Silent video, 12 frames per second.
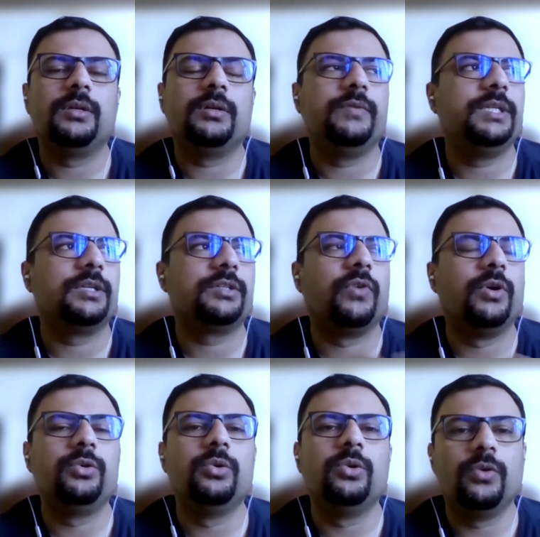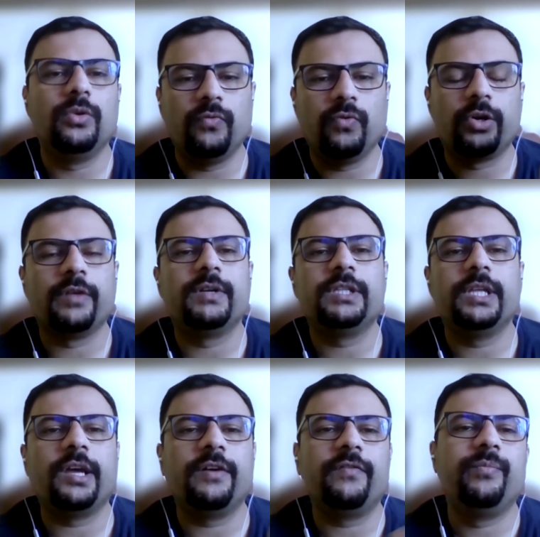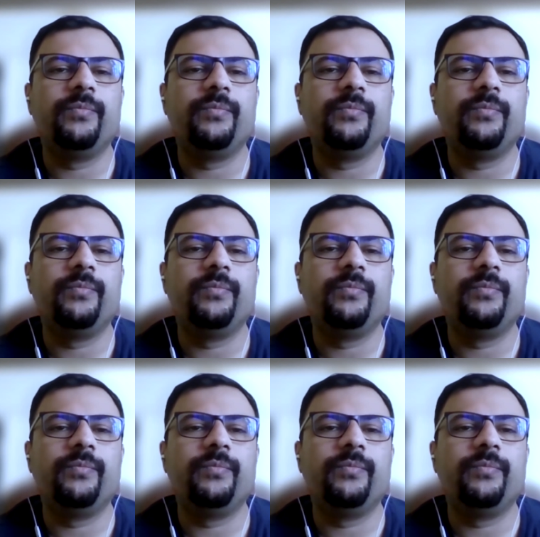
Uh, we just want to know whatever they have